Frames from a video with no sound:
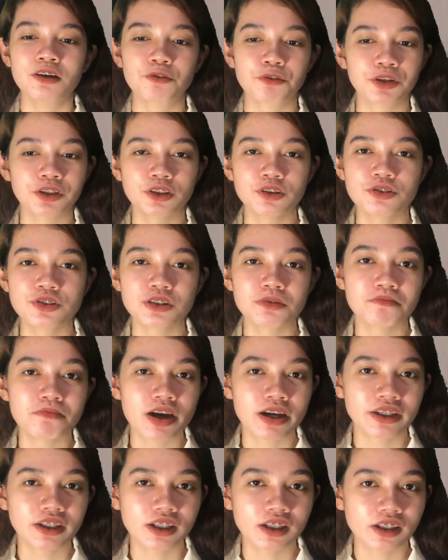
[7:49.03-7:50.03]
reducing
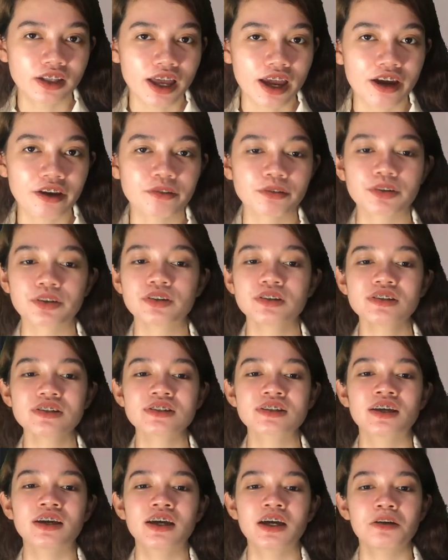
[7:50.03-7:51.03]
medical errors,